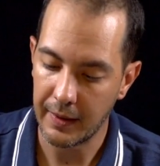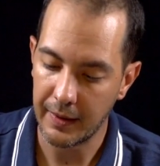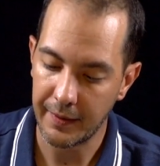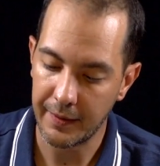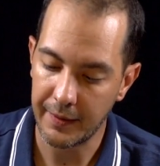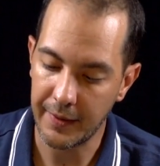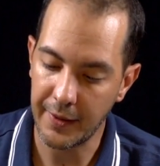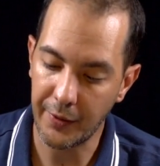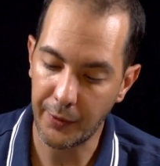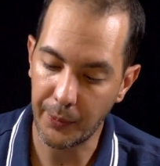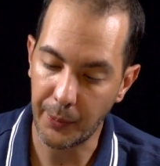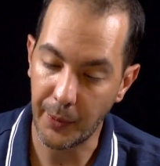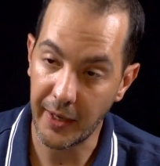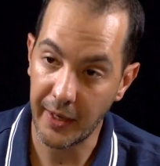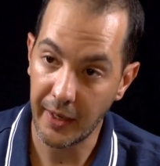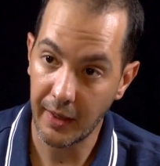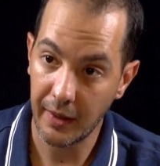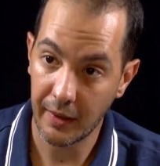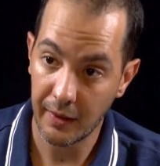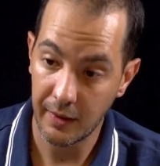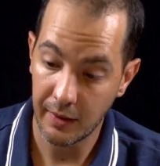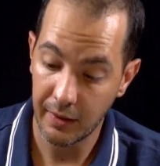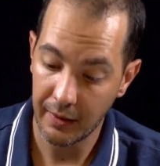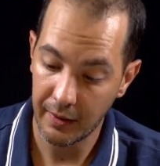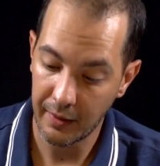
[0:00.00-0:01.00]
this way,
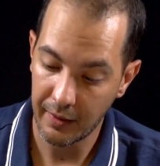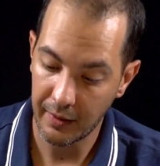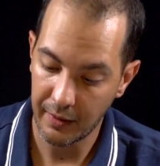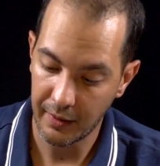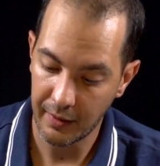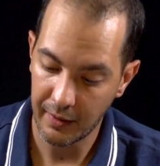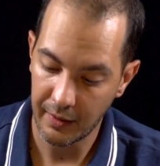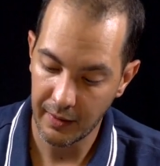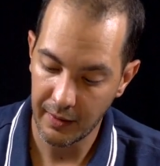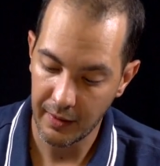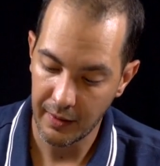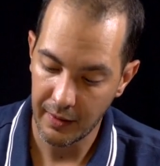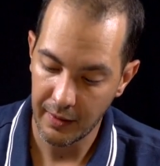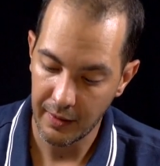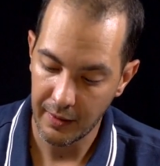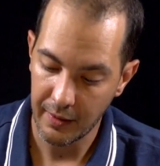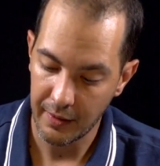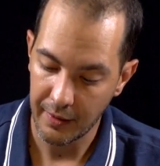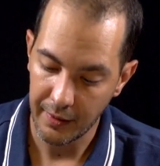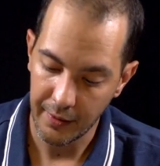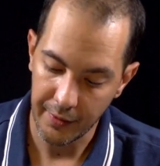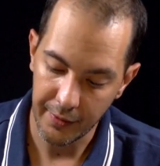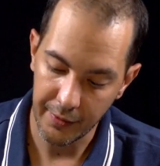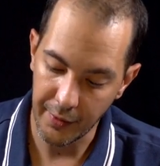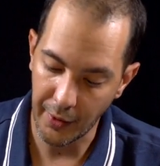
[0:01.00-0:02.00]

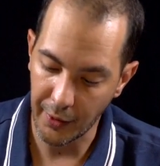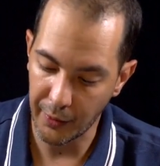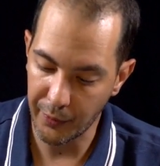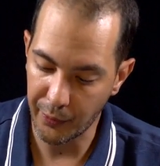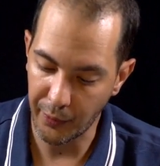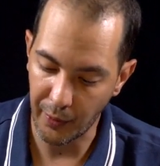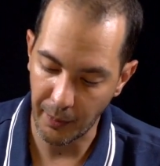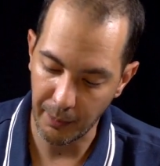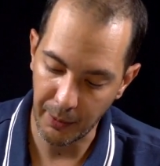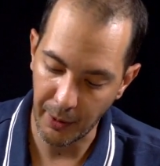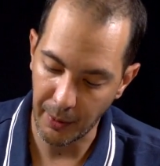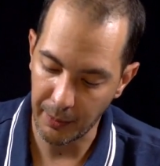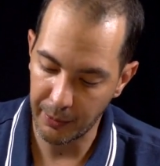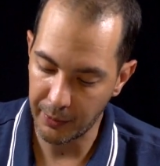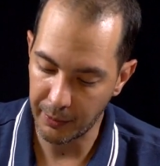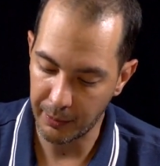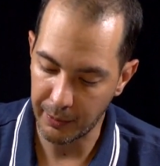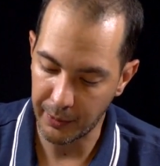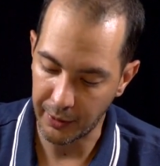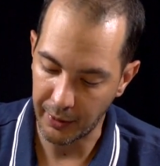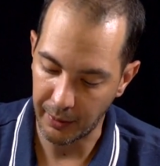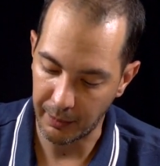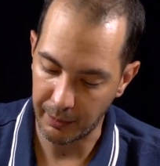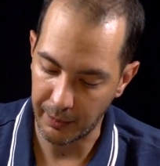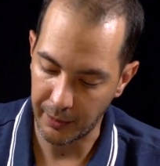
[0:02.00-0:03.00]
not from top to
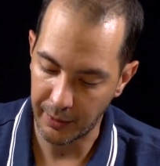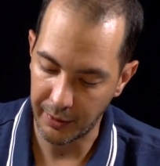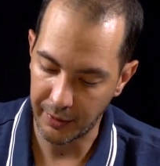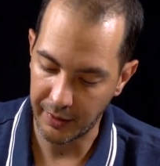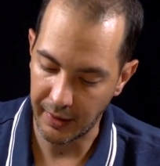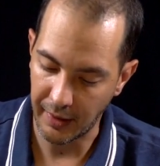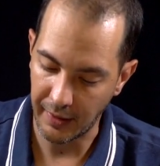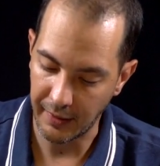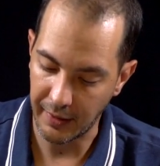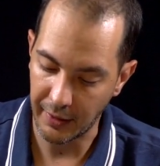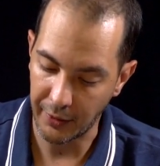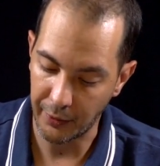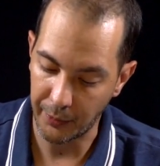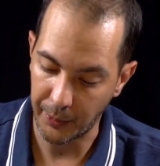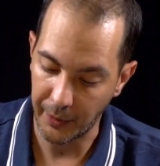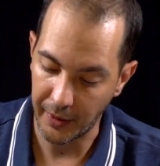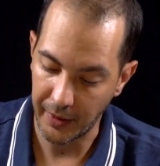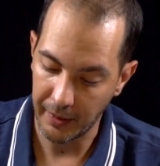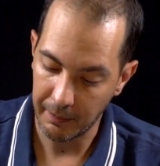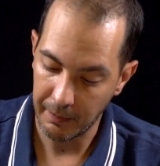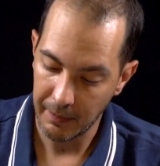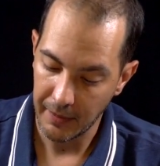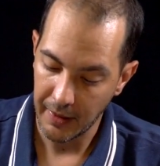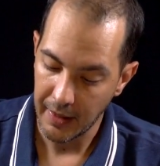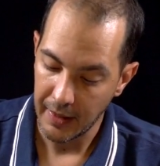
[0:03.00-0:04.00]
bottom, but this way,
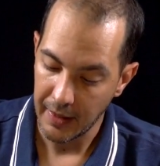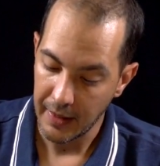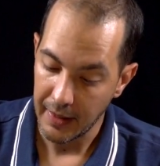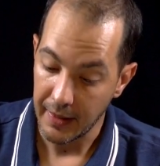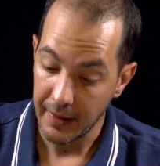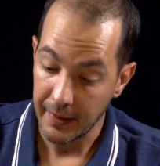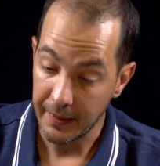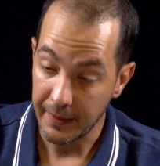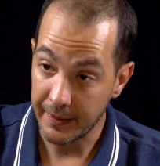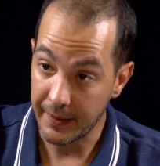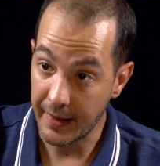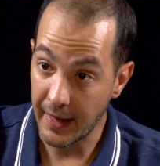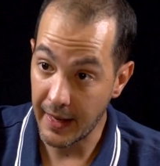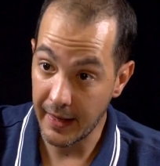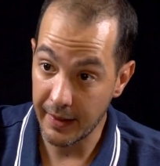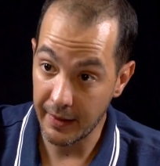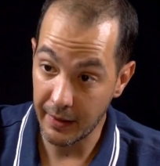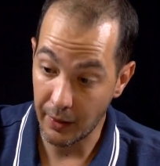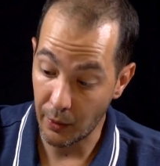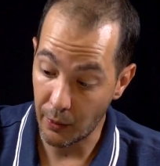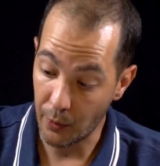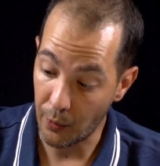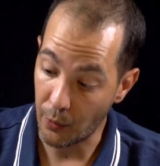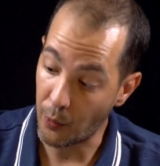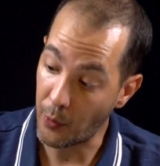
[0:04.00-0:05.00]
then
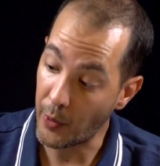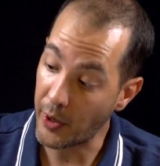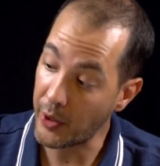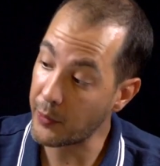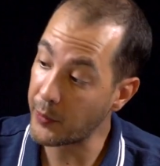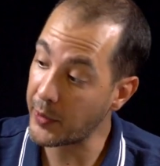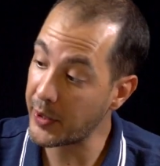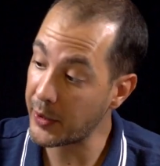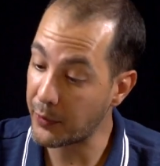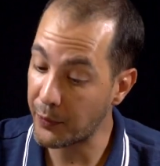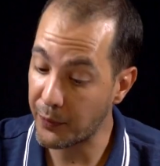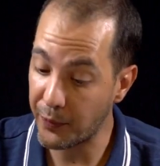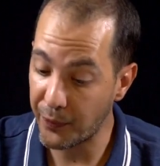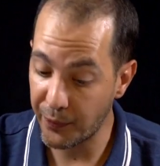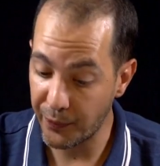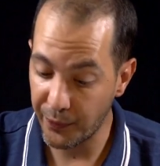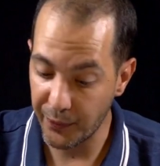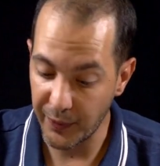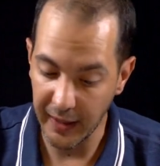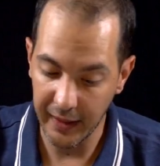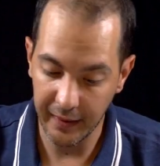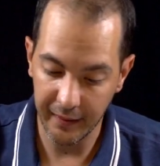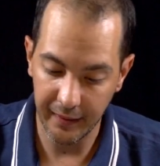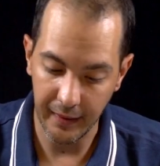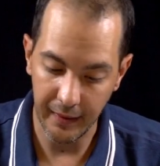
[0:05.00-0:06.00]
one way to
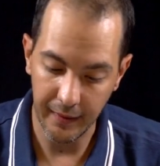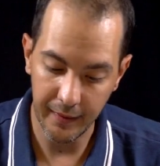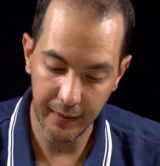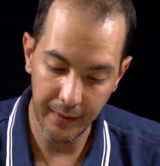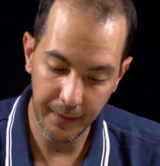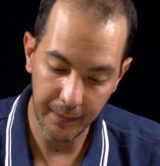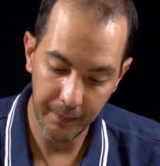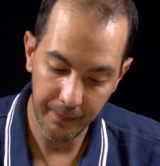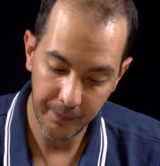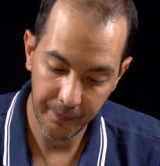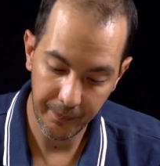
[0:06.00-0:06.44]
fix it